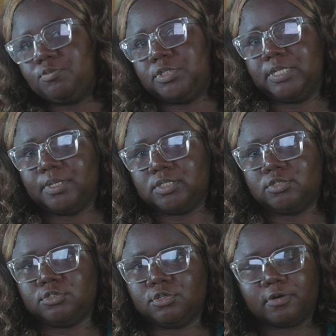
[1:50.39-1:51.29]
bit about his
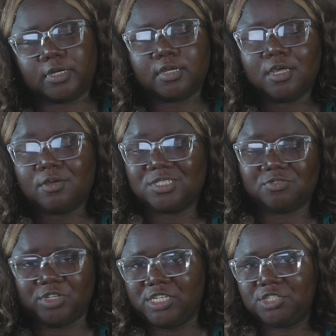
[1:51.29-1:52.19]
story. It's
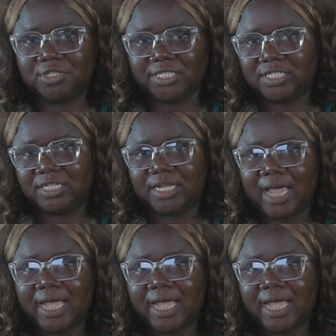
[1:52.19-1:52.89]
really interesting.